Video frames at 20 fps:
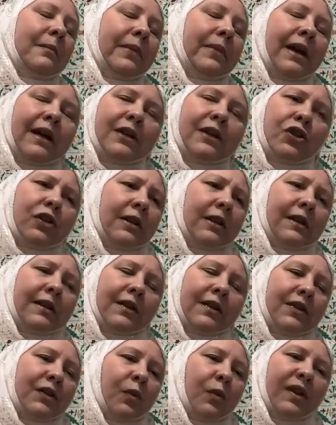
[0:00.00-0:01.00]

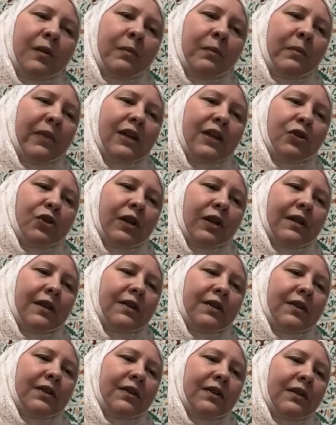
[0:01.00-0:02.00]
petulance with
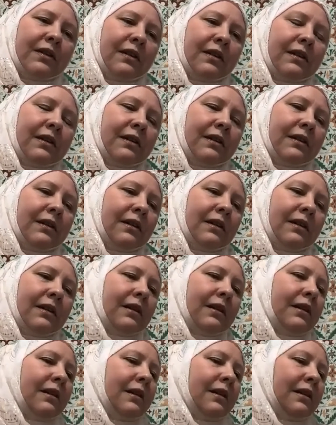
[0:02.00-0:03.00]
patience.
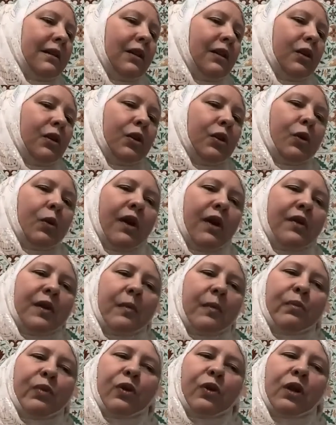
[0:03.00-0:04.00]
You are the
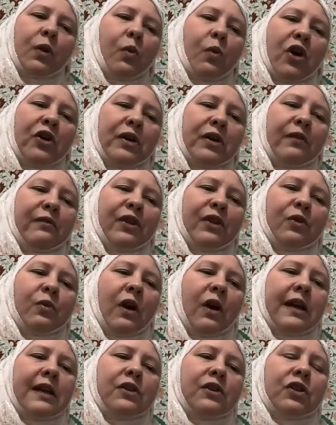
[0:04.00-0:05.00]
bulwark of the
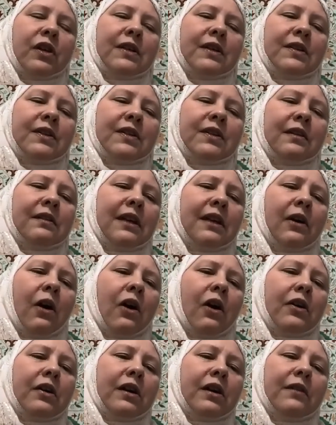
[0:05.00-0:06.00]
righteous, the
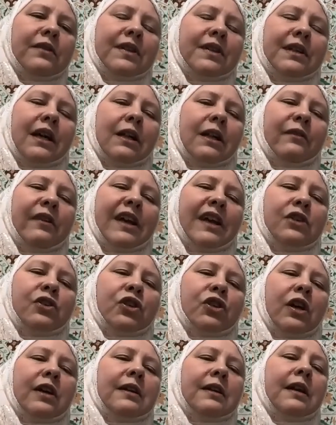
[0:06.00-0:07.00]
ark of
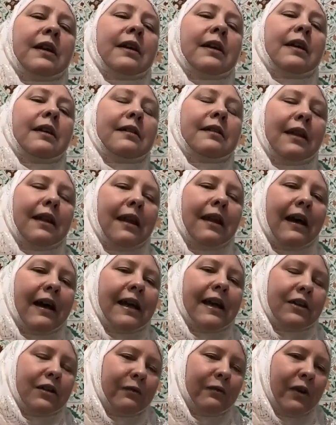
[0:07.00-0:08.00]
salvation, the
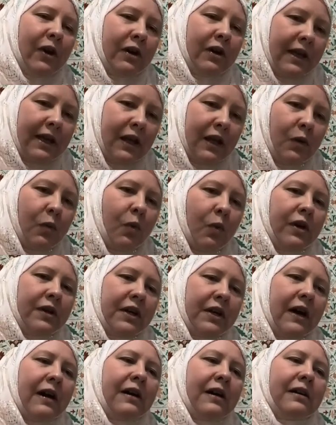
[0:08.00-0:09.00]
light of our inward
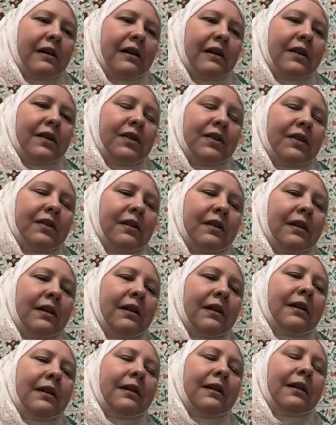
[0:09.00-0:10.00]
eyes.
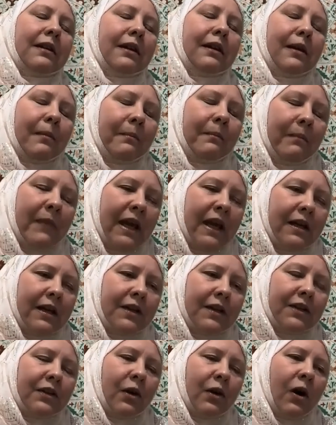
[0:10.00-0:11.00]
Make
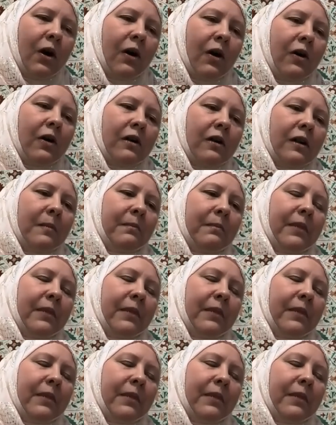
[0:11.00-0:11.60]
us calm,